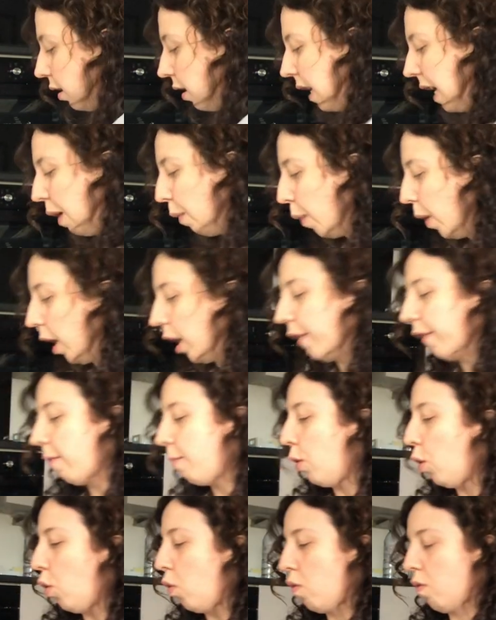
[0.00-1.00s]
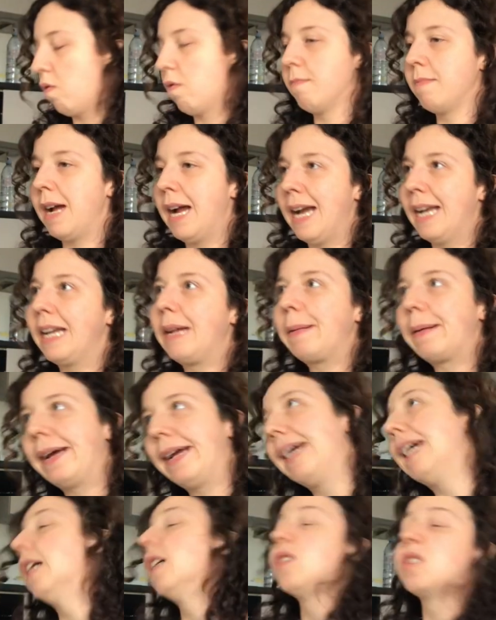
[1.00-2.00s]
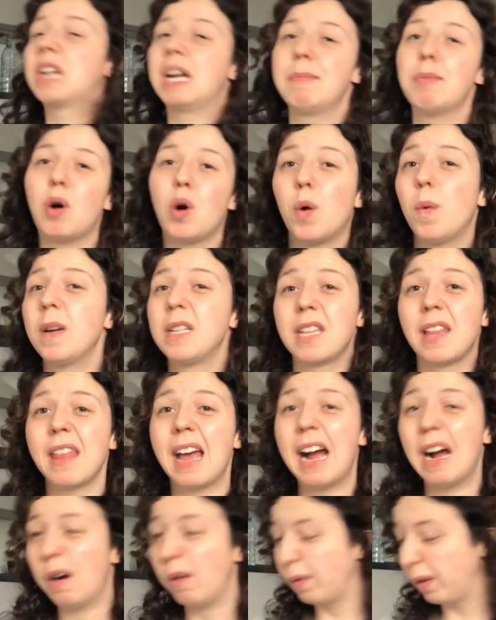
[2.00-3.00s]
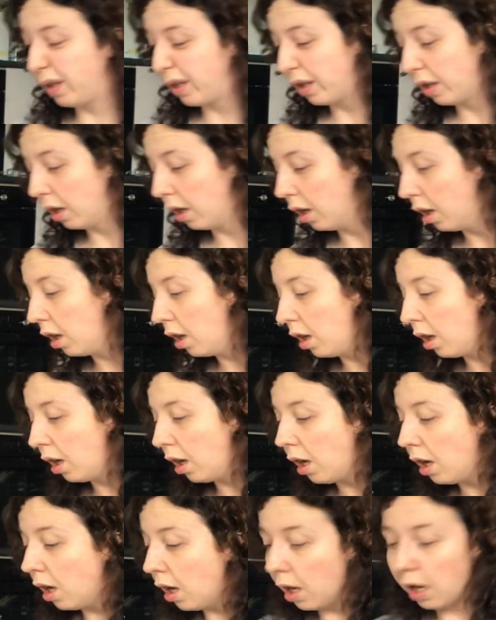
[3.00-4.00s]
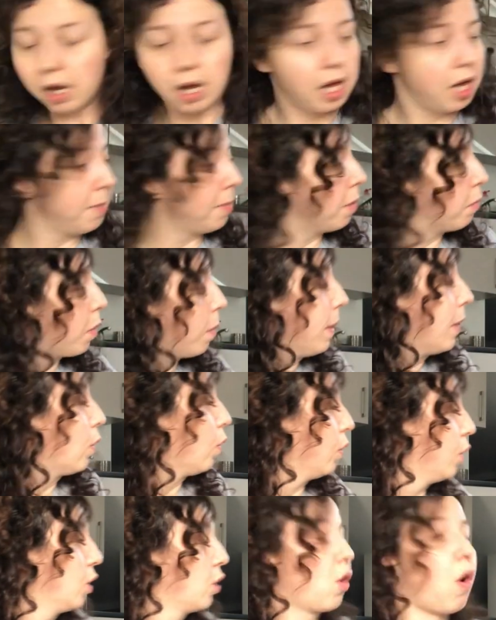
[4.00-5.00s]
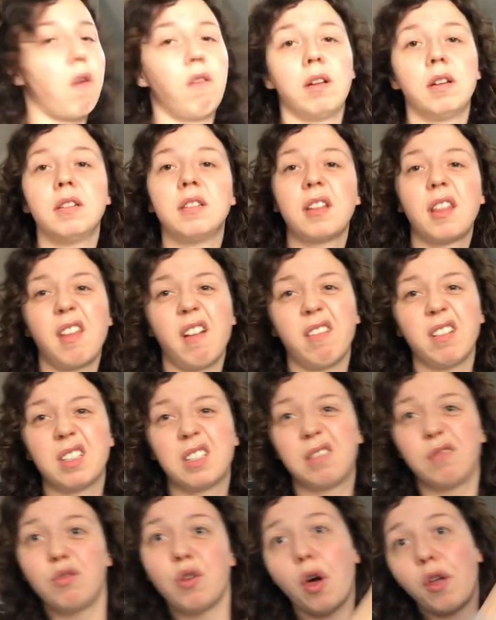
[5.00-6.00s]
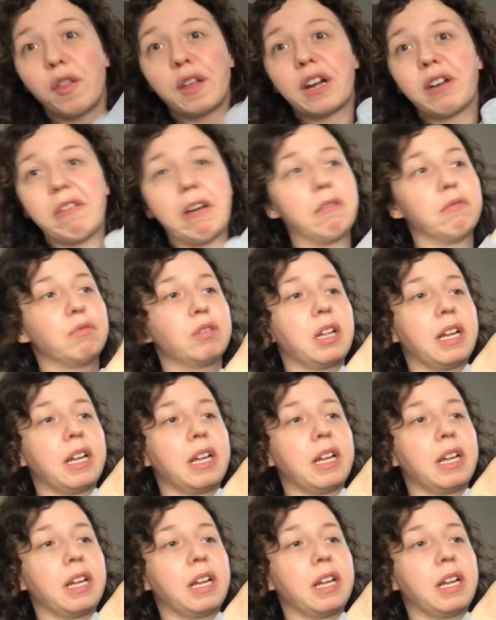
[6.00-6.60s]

I work from home anyway, so I'm always in the house. And when we go to Scotland, there is nothing around,